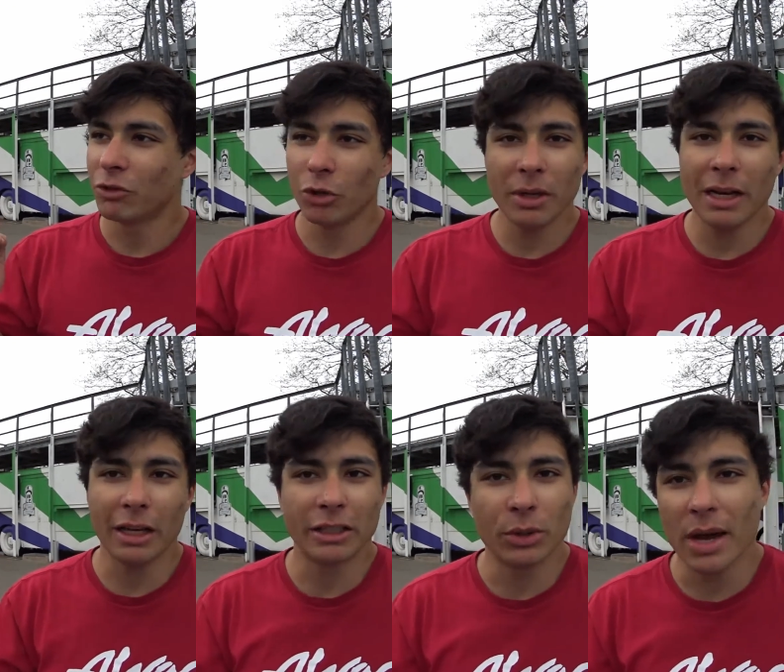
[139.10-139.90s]
to me, like
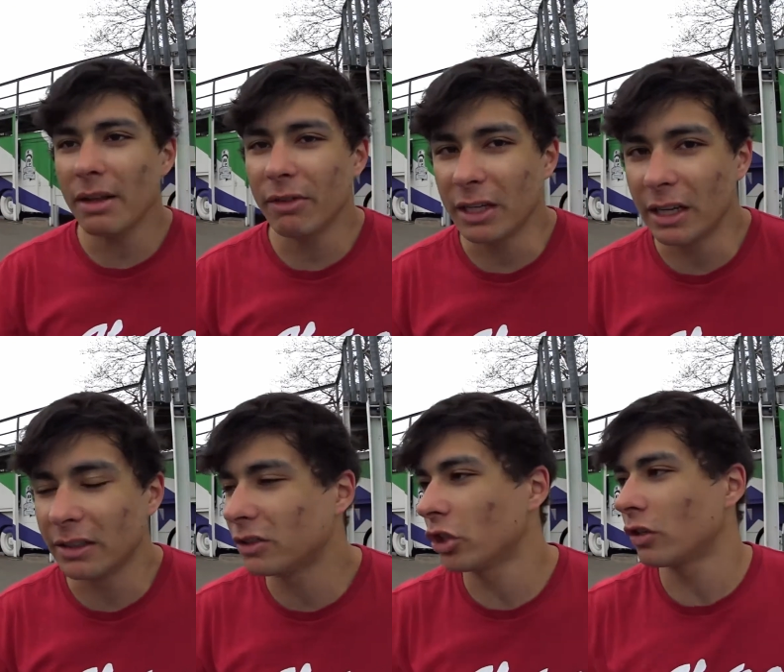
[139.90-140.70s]
creativity is
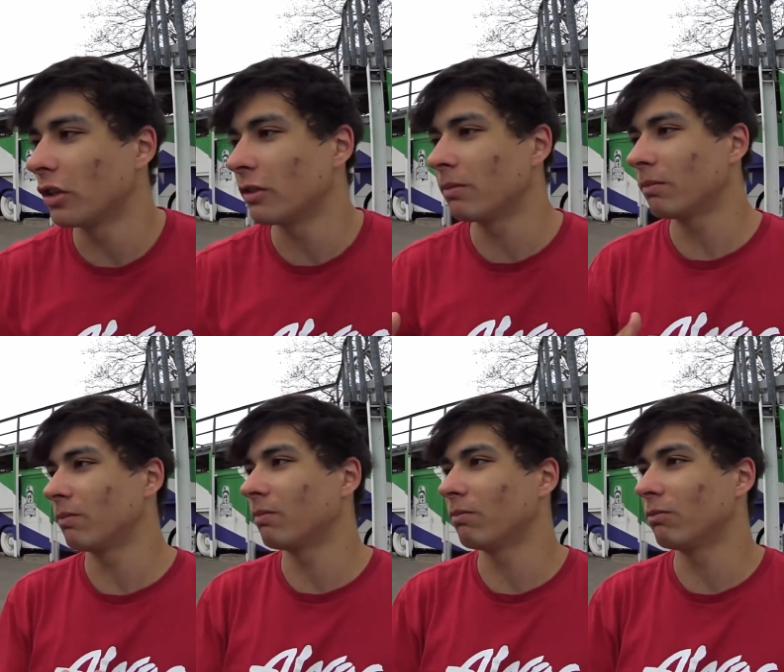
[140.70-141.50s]
just a,
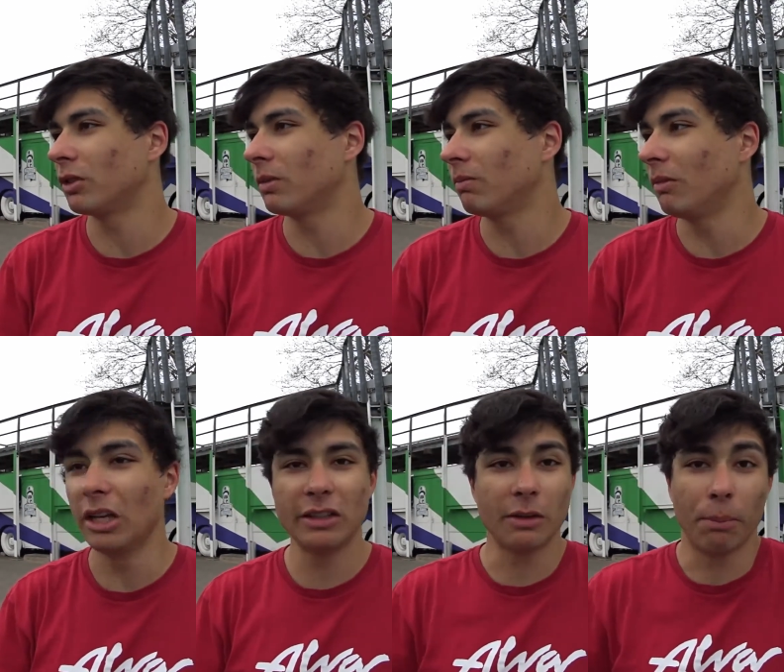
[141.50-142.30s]

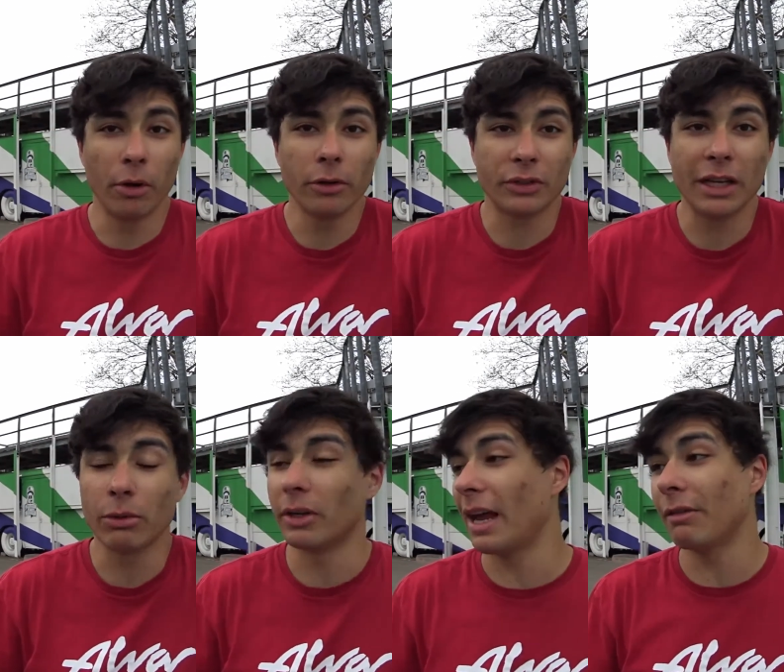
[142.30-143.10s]
it's the point of
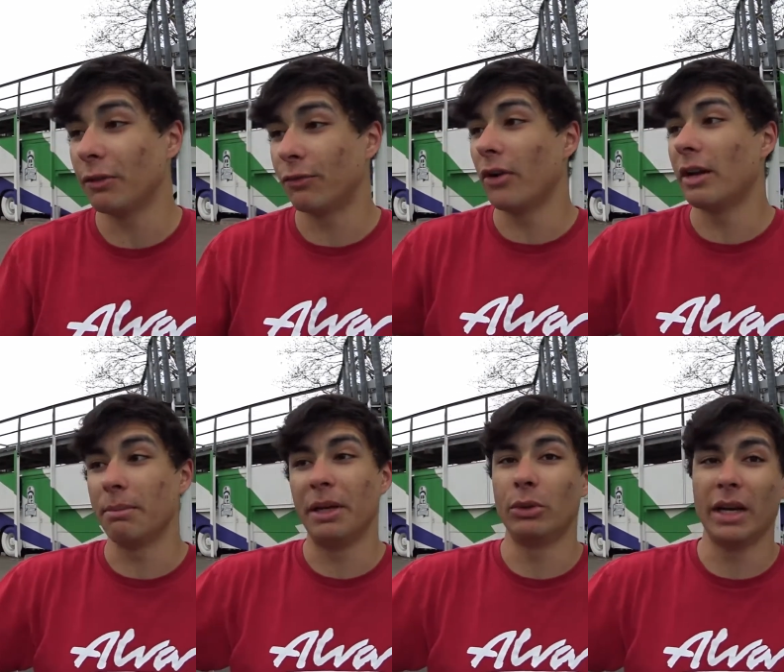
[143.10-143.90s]
skateboarding, having fun and
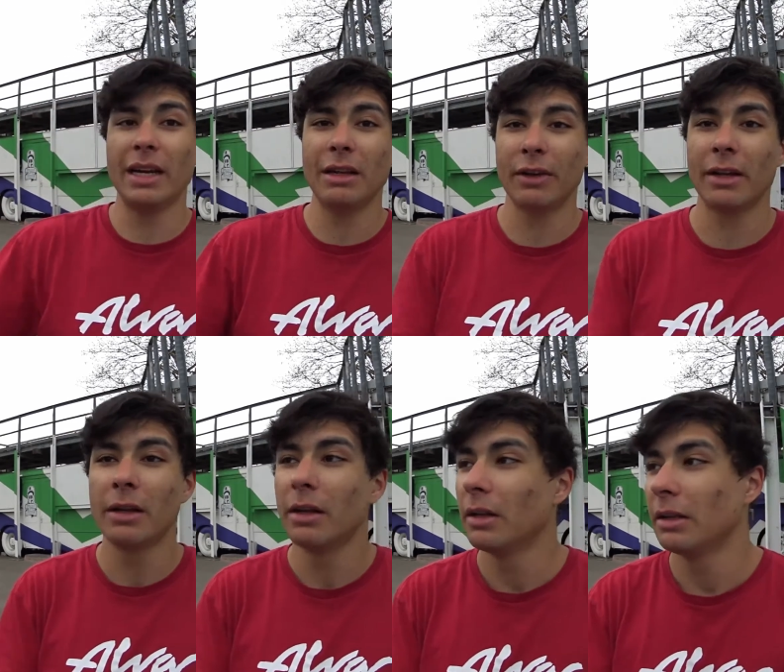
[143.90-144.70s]
be creative. And
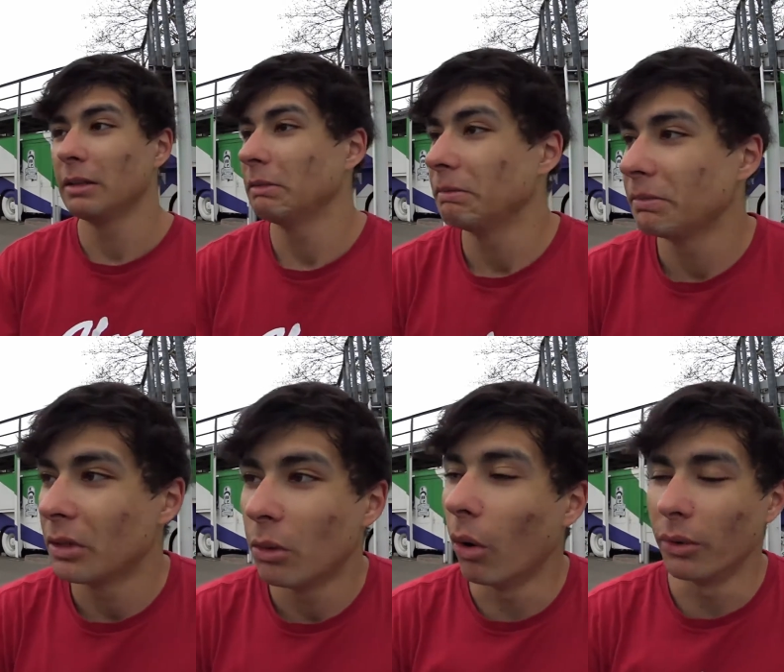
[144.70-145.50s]

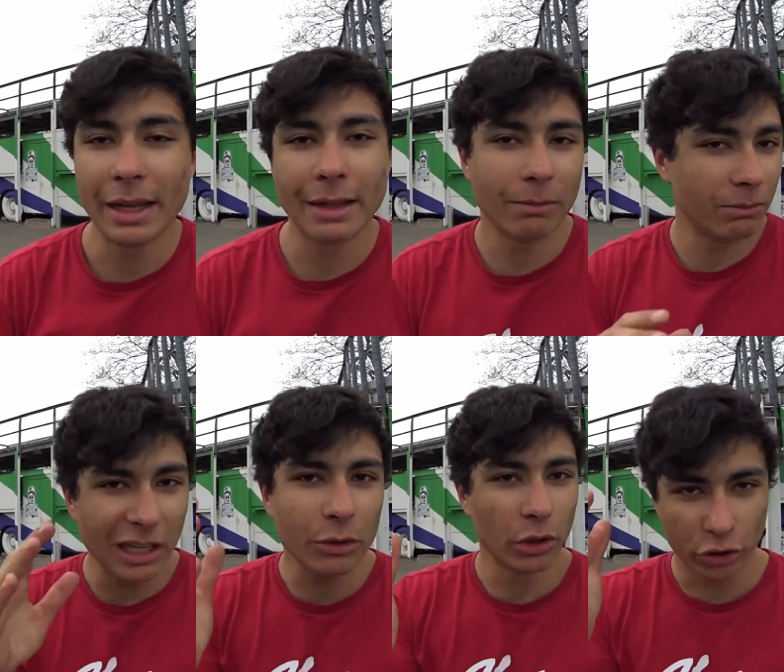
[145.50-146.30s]
wow,
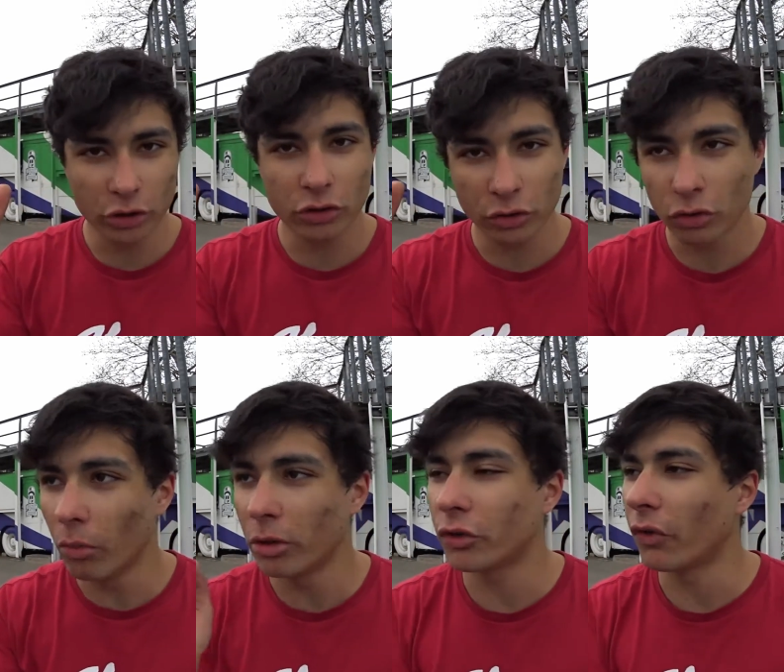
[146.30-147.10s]
that was just so
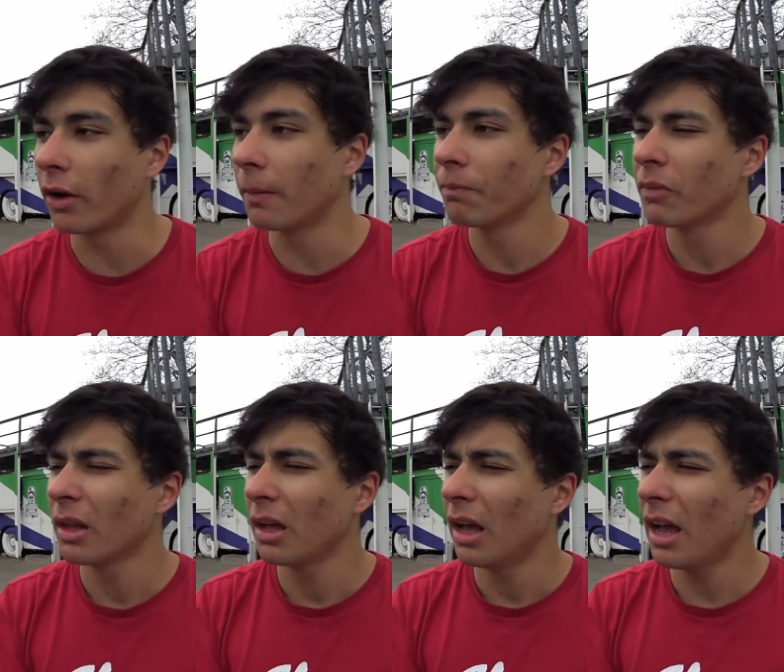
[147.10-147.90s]
much fun.
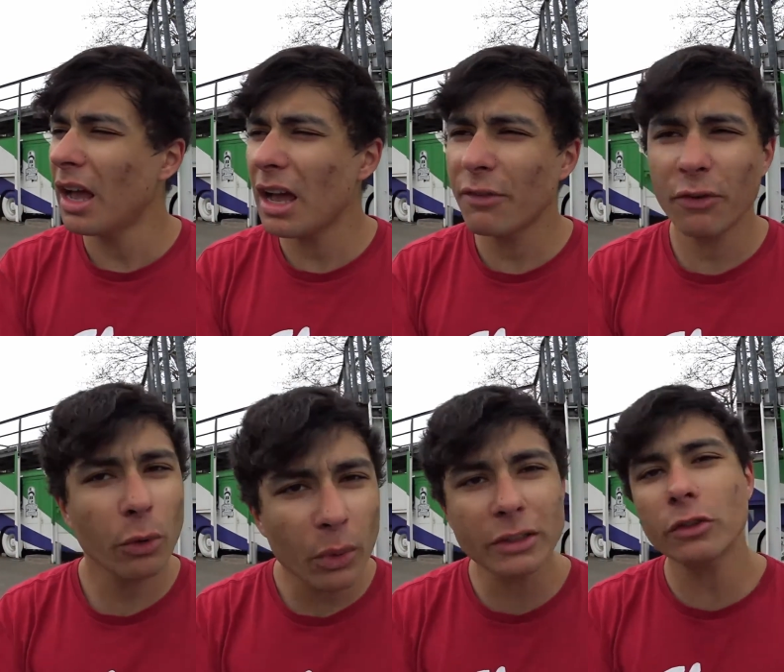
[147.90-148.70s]
Uh, for
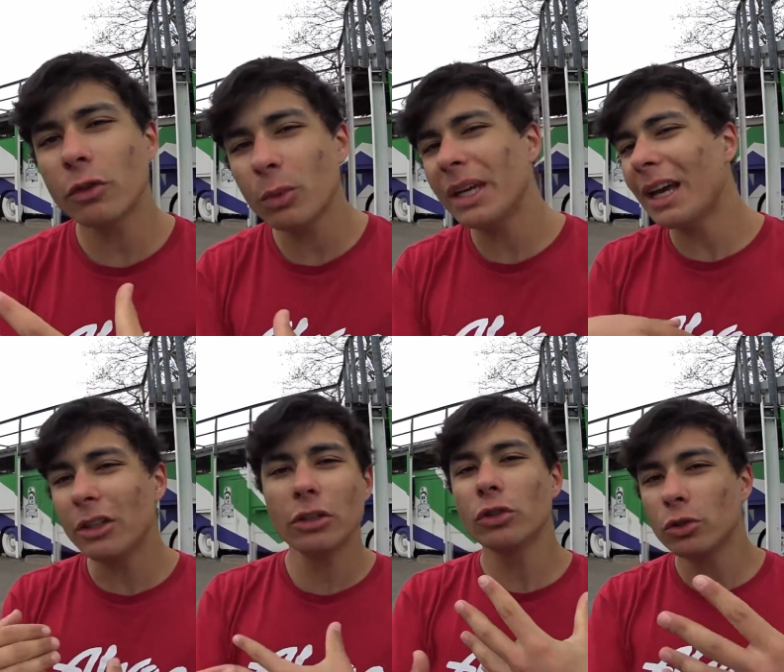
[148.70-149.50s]
the rest of the week, I
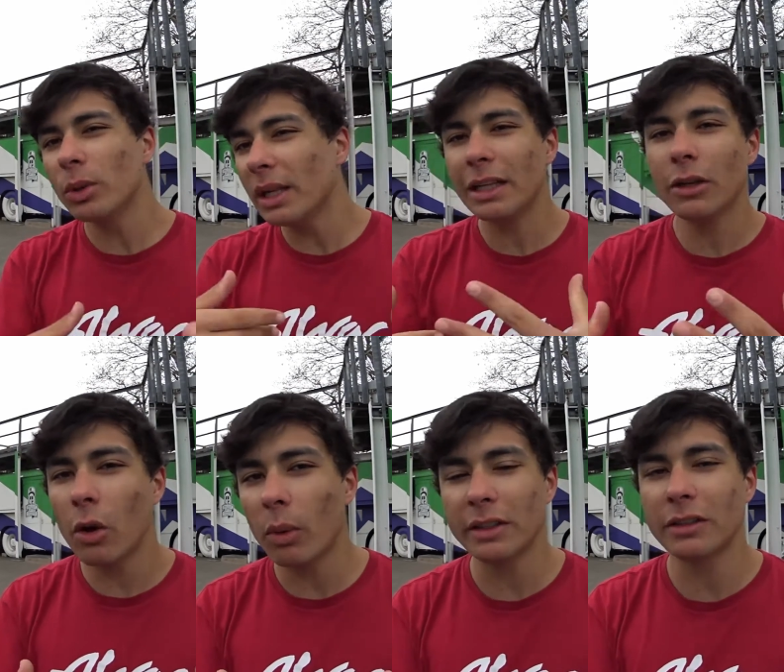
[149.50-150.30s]
don't really know
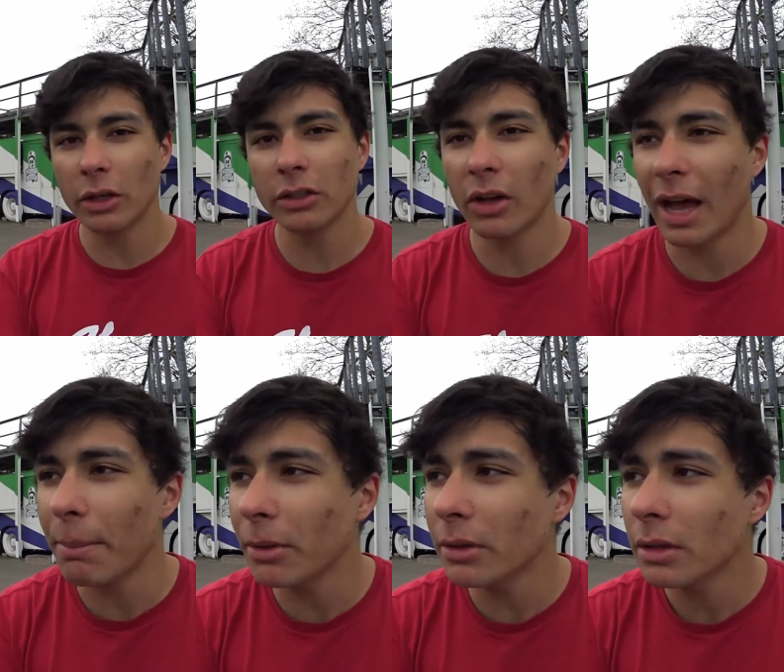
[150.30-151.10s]
what is going to
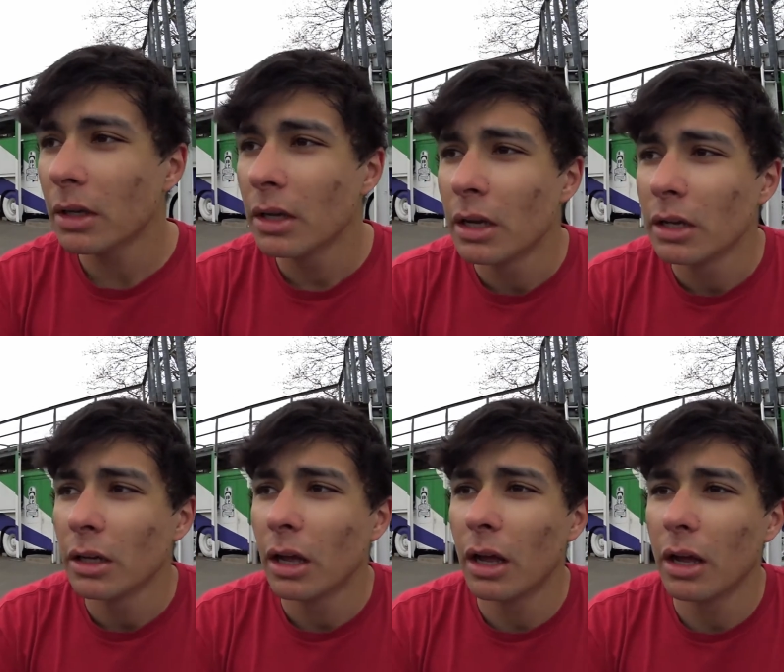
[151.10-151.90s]
happen.
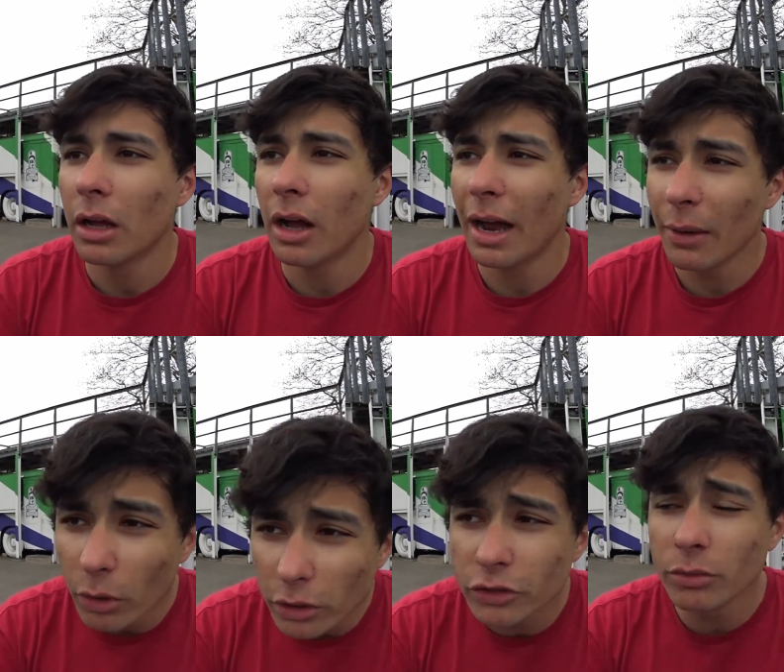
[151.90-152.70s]
Uh, I
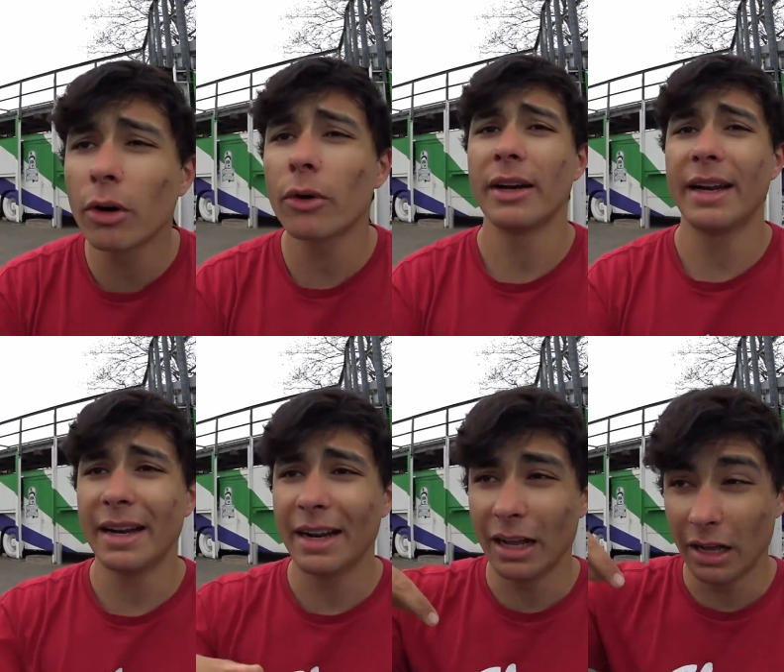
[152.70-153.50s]
work tomorrow and
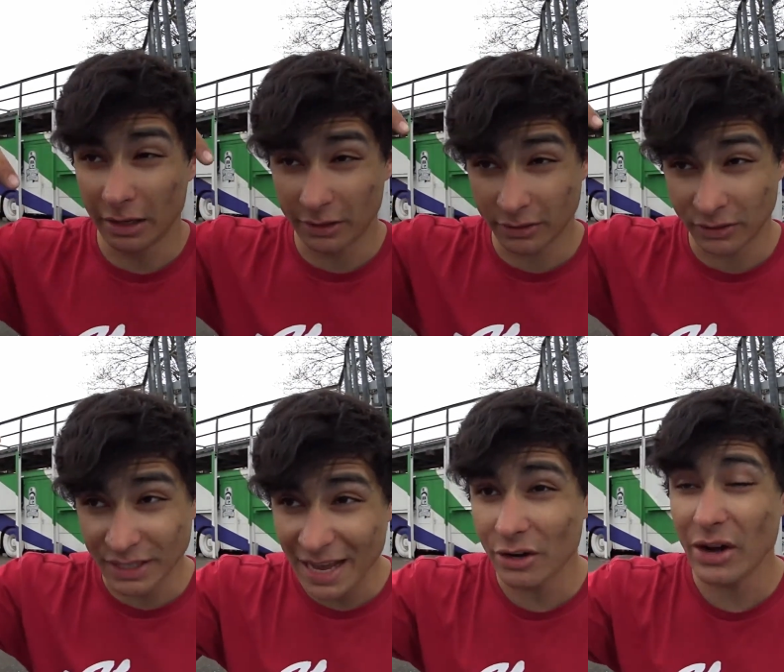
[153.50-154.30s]
uh,
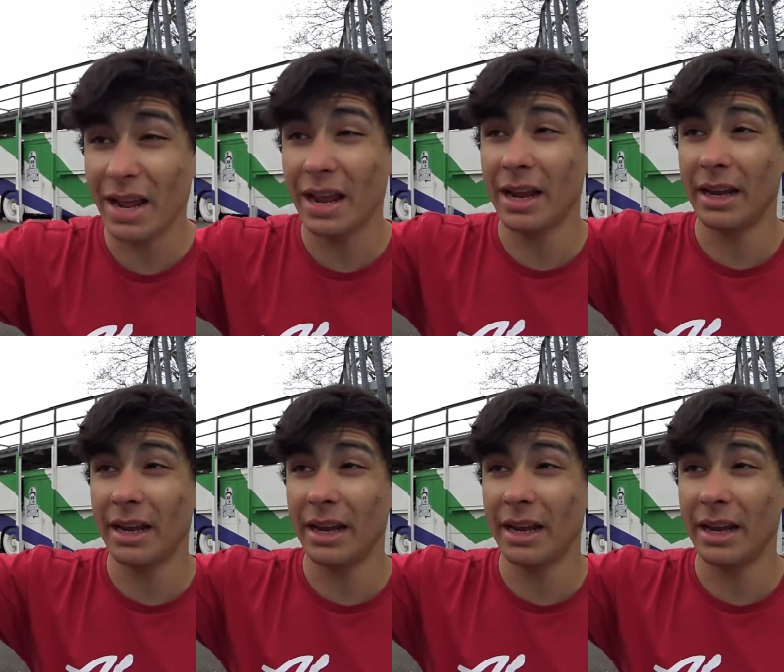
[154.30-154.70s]
Saturday,